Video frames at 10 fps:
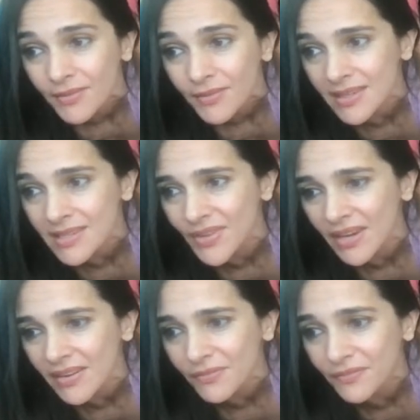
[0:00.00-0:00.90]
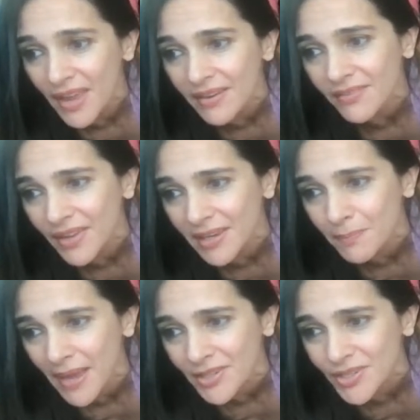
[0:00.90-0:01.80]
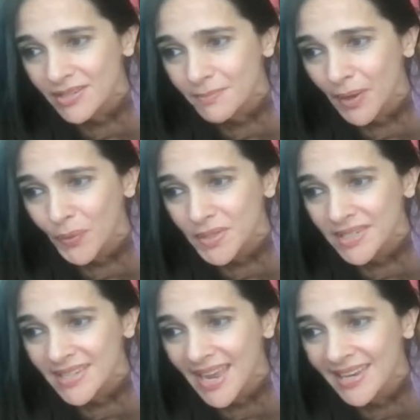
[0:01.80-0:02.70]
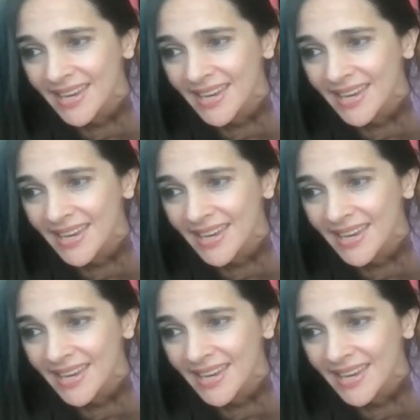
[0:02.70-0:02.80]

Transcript: really is very, very, very passionate about it.